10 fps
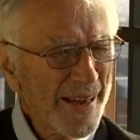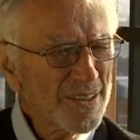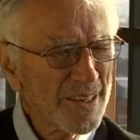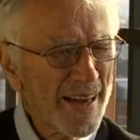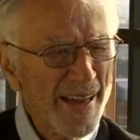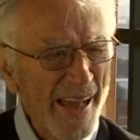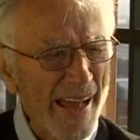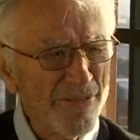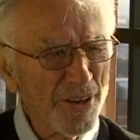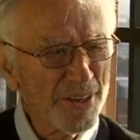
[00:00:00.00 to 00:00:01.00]
actually, I
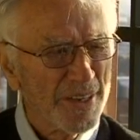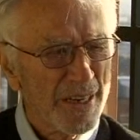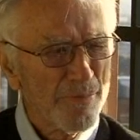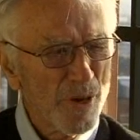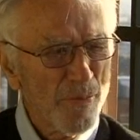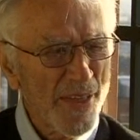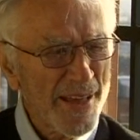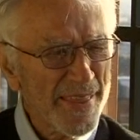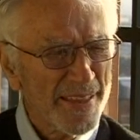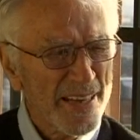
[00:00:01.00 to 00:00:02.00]
haven't, but
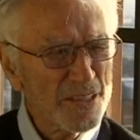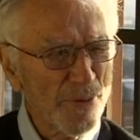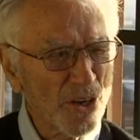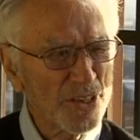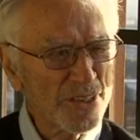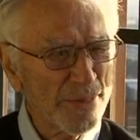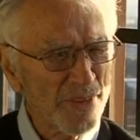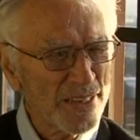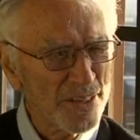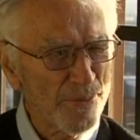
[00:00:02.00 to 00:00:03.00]
I think that's because I'm
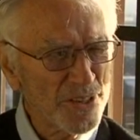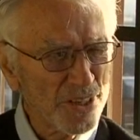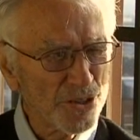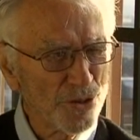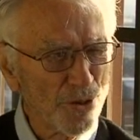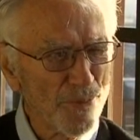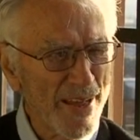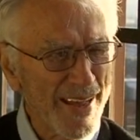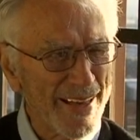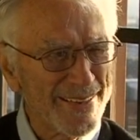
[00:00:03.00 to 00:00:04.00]
getting to be such an old
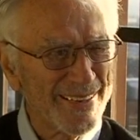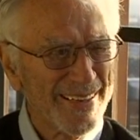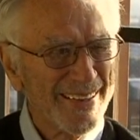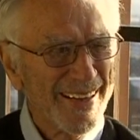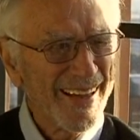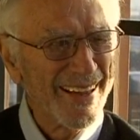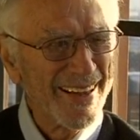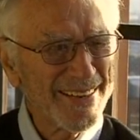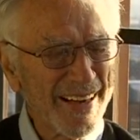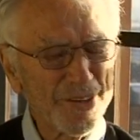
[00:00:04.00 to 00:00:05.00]
man,
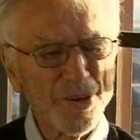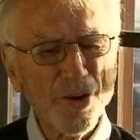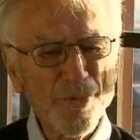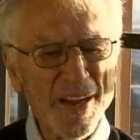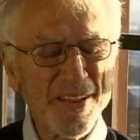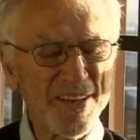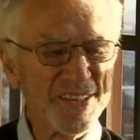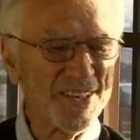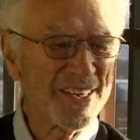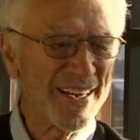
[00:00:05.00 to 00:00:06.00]
and I don't know many of
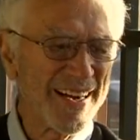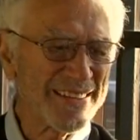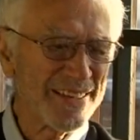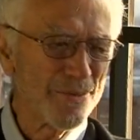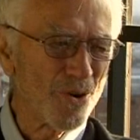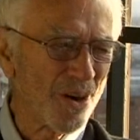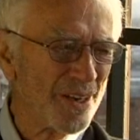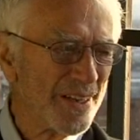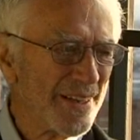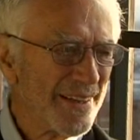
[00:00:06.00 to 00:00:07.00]
these young guys anymore.
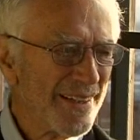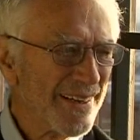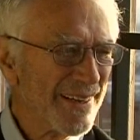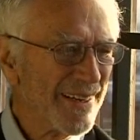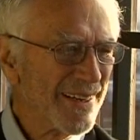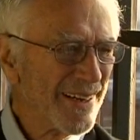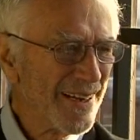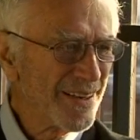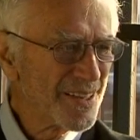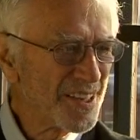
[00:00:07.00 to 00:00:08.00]
Uh,
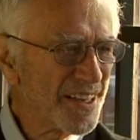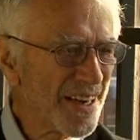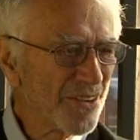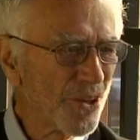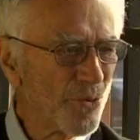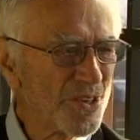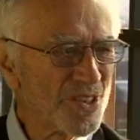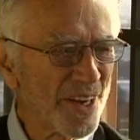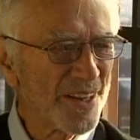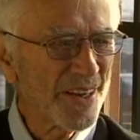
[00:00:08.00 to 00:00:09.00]
I seek out the
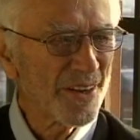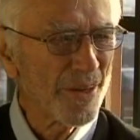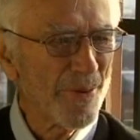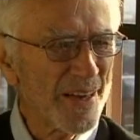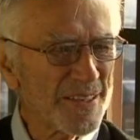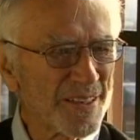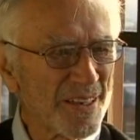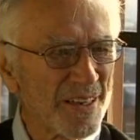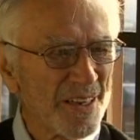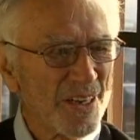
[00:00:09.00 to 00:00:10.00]
ones that I think are the best
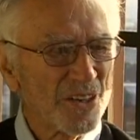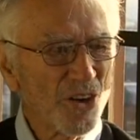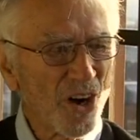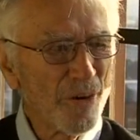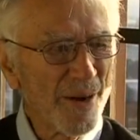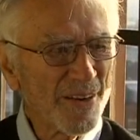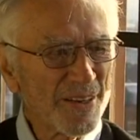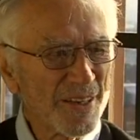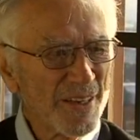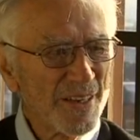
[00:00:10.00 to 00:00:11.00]
and talk about it.